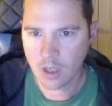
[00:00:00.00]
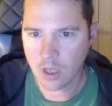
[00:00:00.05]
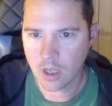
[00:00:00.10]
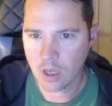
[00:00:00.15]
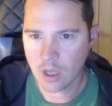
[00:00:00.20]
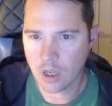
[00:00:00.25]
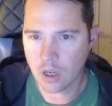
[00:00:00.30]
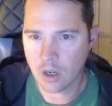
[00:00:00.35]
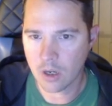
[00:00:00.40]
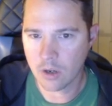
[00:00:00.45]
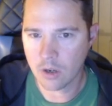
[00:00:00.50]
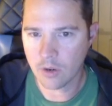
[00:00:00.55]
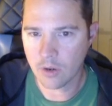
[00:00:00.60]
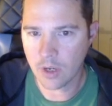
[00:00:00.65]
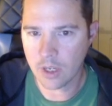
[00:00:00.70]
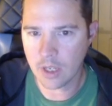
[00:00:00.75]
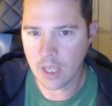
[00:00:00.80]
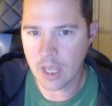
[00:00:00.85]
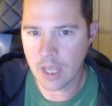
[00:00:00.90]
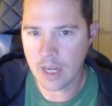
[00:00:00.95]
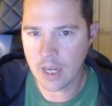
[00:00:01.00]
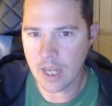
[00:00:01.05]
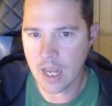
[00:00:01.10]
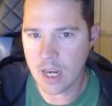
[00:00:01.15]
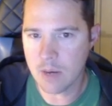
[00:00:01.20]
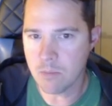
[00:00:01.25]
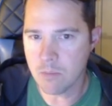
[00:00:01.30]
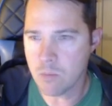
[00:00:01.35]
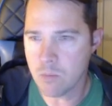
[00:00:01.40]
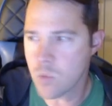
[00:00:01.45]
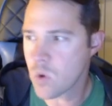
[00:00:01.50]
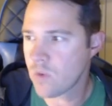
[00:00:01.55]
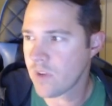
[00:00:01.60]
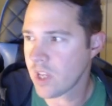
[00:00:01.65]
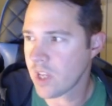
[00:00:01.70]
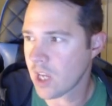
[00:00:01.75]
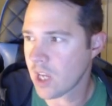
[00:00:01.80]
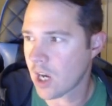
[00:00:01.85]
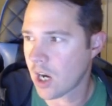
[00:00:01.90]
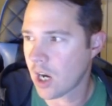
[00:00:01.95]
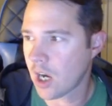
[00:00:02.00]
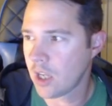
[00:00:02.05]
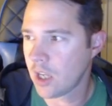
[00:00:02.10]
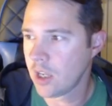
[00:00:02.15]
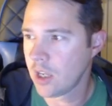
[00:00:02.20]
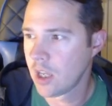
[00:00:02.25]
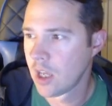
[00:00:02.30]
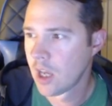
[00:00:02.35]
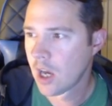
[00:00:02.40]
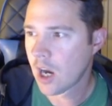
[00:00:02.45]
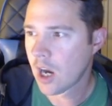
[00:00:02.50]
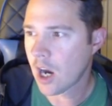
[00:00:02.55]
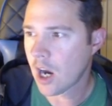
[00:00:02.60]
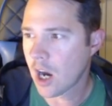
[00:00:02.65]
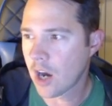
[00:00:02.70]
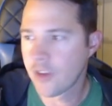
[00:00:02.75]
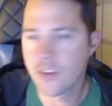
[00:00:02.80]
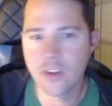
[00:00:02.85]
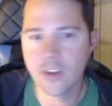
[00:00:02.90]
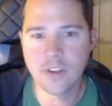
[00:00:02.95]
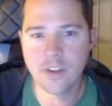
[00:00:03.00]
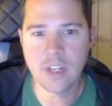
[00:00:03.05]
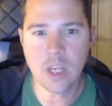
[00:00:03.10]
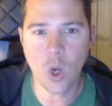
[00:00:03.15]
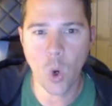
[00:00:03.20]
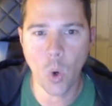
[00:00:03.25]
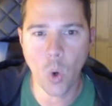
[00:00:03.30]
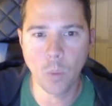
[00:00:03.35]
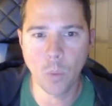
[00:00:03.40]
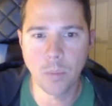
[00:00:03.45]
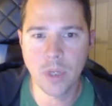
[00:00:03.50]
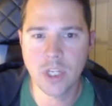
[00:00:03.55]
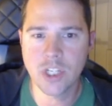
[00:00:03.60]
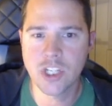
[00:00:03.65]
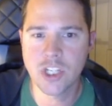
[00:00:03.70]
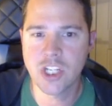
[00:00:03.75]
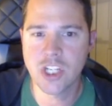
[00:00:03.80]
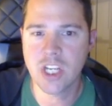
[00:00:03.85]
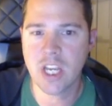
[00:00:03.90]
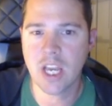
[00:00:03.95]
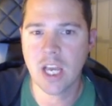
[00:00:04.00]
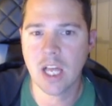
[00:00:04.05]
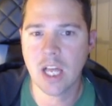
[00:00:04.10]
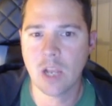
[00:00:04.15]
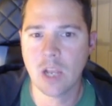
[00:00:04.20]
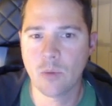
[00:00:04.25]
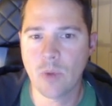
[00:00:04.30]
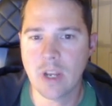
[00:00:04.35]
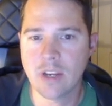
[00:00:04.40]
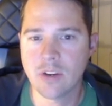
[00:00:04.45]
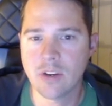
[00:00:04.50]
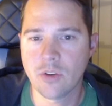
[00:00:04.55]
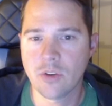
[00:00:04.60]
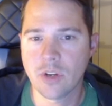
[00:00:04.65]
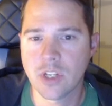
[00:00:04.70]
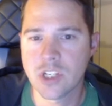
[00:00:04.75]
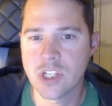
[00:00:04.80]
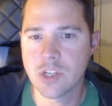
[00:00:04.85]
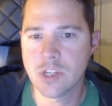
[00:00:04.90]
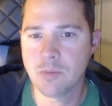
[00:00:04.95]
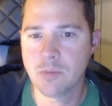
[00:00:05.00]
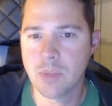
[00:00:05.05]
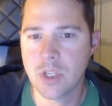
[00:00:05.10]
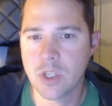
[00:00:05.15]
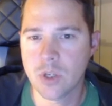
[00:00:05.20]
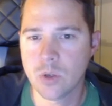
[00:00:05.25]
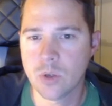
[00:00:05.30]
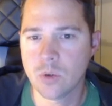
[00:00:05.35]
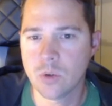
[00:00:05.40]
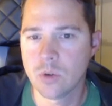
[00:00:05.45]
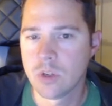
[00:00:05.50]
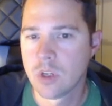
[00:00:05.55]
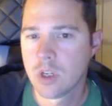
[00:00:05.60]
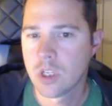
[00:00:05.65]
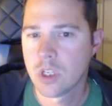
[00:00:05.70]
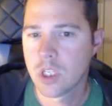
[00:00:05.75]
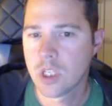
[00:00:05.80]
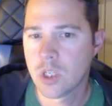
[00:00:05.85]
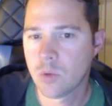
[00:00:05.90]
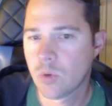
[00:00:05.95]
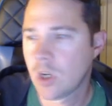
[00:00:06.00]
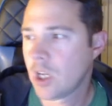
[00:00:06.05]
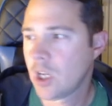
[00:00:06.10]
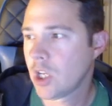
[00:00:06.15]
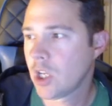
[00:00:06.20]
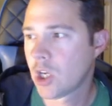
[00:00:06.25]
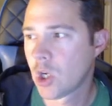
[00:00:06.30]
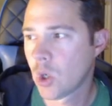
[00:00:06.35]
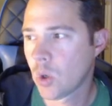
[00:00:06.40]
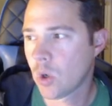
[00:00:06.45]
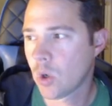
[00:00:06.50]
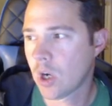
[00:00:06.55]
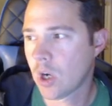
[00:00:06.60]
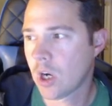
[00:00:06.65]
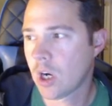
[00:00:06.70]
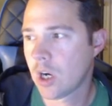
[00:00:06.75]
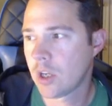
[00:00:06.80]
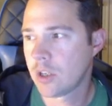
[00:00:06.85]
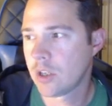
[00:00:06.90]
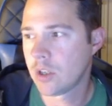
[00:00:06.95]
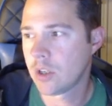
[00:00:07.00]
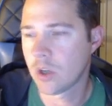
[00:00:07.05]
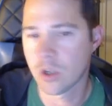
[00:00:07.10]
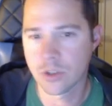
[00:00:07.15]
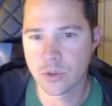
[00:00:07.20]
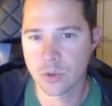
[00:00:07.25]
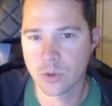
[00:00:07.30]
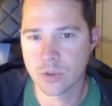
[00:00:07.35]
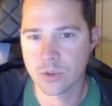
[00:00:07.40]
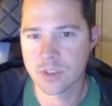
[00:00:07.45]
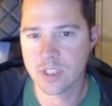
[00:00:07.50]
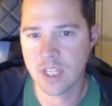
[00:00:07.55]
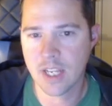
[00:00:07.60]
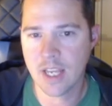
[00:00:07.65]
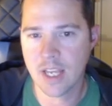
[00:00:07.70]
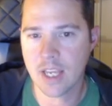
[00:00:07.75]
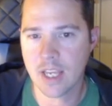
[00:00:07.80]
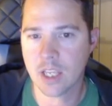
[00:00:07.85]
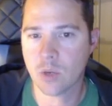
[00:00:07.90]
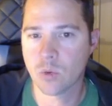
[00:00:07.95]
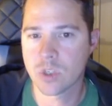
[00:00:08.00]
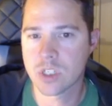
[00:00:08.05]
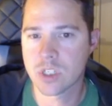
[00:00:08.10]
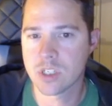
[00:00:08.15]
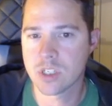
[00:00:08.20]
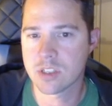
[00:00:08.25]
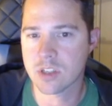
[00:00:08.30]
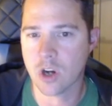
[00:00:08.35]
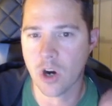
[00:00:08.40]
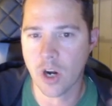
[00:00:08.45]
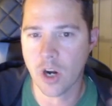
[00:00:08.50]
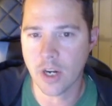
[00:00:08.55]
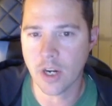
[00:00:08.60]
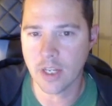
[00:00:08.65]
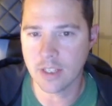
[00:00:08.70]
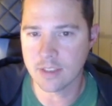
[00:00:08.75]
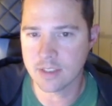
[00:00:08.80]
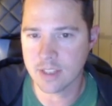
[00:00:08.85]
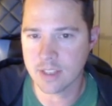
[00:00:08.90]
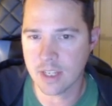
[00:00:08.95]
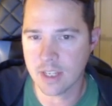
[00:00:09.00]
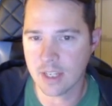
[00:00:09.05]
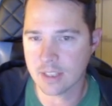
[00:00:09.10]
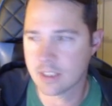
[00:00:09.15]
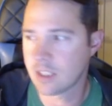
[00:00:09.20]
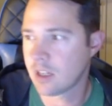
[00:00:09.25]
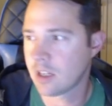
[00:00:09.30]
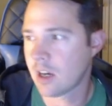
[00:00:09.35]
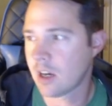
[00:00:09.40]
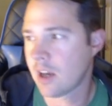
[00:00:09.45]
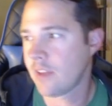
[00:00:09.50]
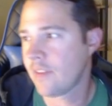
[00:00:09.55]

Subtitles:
All right, and then moving on, under the OpenGL rendering GPU, you want to go on auto select, which is already selected on